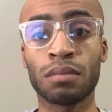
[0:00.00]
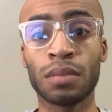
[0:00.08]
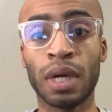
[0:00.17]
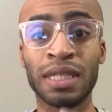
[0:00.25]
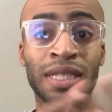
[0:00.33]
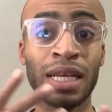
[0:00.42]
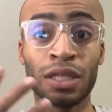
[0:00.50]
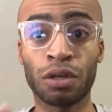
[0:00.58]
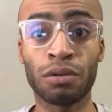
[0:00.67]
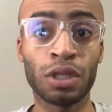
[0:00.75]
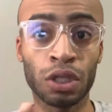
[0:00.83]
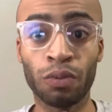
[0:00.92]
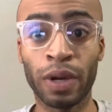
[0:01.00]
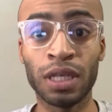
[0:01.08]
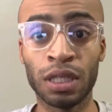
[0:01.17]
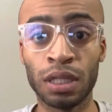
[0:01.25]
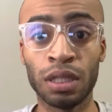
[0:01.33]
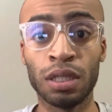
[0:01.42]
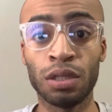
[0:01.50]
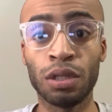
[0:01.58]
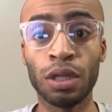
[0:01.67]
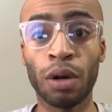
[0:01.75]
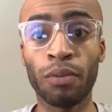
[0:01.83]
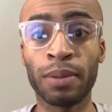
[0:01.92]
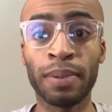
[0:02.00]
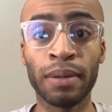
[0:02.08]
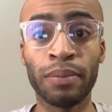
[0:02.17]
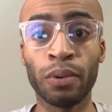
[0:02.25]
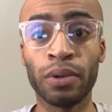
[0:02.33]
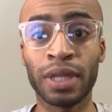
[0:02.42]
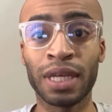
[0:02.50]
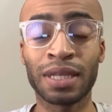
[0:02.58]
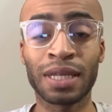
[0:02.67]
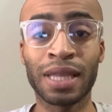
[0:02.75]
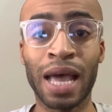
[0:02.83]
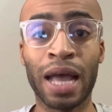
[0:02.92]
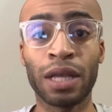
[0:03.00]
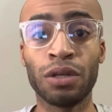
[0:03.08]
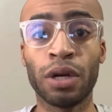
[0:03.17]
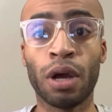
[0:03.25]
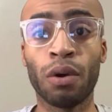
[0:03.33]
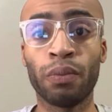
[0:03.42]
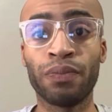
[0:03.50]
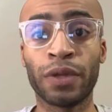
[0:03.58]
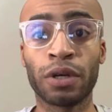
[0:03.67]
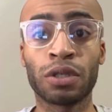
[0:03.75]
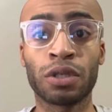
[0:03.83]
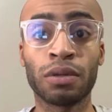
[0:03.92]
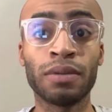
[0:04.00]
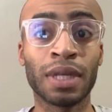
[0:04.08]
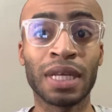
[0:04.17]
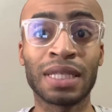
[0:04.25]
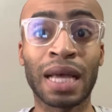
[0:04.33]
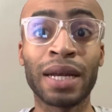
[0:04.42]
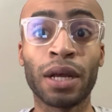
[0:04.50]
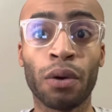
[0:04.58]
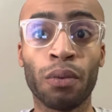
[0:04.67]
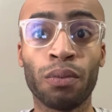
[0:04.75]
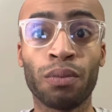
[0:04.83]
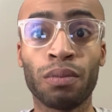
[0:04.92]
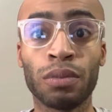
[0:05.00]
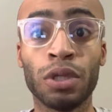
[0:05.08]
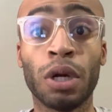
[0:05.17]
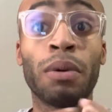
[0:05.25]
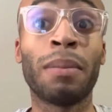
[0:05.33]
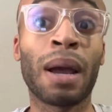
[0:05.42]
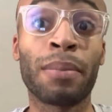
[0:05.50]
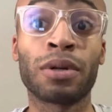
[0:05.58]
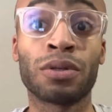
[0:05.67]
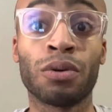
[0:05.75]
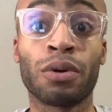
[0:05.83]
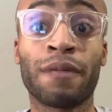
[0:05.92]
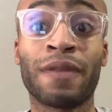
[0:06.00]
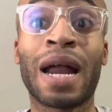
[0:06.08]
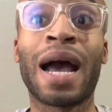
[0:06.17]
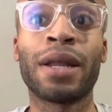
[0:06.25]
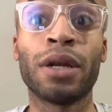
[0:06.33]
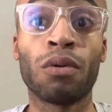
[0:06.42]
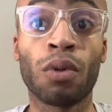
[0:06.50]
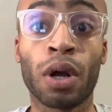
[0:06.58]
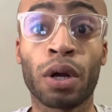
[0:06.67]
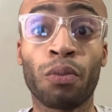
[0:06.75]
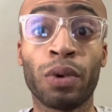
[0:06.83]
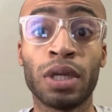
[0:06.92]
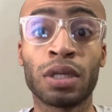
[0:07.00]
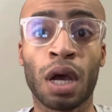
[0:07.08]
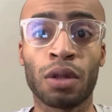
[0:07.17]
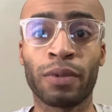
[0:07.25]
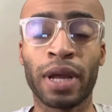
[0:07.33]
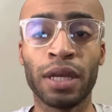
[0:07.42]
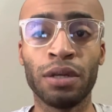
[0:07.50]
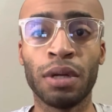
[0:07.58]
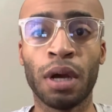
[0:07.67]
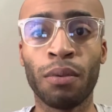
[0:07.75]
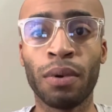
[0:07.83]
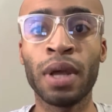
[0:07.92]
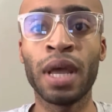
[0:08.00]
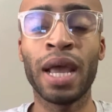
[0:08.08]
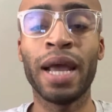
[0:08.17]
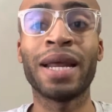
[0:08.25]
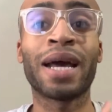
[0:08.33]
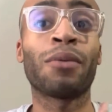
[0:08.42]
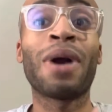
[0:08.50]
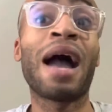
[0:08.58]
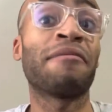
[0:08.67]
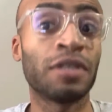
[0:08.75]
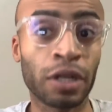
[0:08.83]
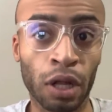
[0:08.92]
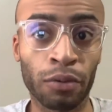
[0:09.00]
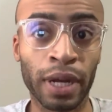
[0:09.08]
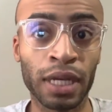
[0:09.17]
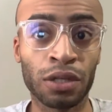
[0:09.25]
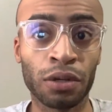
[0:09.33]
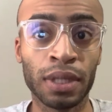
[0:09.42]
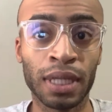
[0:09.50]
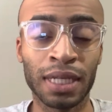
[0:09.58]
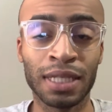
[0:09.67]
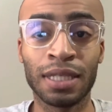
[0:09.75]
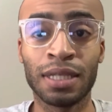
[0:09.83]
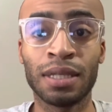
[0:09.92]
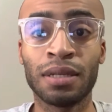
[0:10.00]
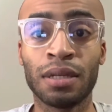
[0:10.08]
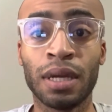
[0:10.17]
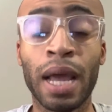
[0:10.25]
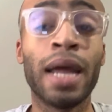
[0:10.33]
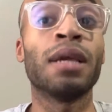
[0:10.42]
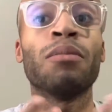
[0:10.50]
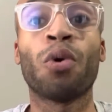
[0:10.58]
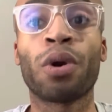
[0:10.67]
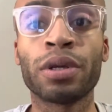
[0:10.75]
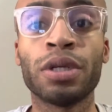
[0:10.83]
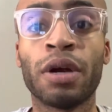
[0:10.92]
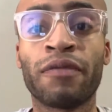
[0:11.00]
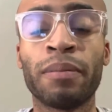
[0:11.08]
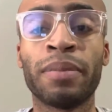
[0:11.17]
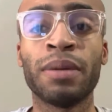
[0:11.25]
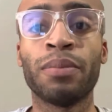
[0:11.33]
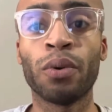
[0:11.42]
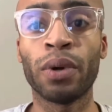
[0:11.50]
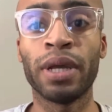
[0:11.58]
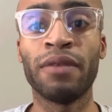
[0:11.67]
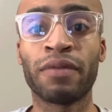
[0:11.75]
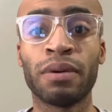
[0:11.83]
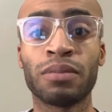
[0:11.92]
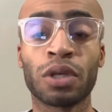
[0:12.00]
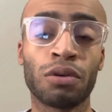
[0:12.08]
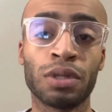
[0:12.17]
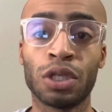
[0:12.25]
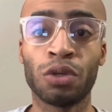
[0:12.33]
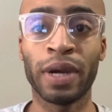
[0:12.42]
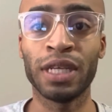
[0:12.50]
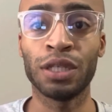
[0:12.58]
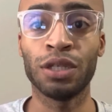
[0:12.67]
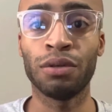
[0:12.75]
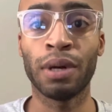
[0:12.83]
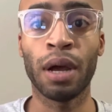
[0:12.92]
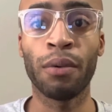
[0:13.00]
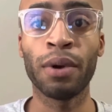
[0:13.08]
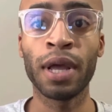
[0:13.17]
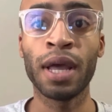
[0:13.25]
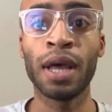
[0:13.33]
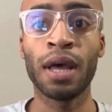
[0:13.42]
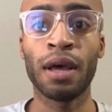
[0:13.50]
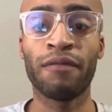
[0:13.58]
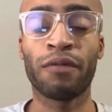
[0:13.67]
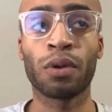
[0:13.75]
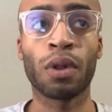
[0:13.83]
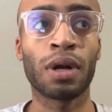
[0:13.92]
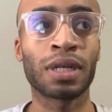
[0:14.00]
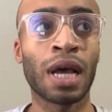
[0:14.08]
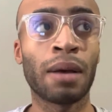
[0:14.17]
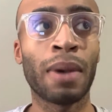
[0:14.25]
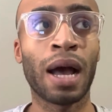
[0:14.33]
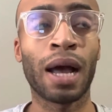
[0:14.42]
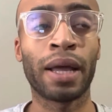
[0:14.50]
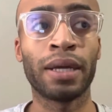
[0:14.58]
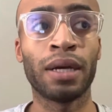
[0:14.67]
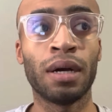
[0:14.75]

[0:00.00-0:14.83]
assess certain situations, with people and things like that. There are certain things I don't, in my personal growth that I no longer want to tolerate, and I don't have to tolerate certain things anymore, from people and from certain situations. For a long time, I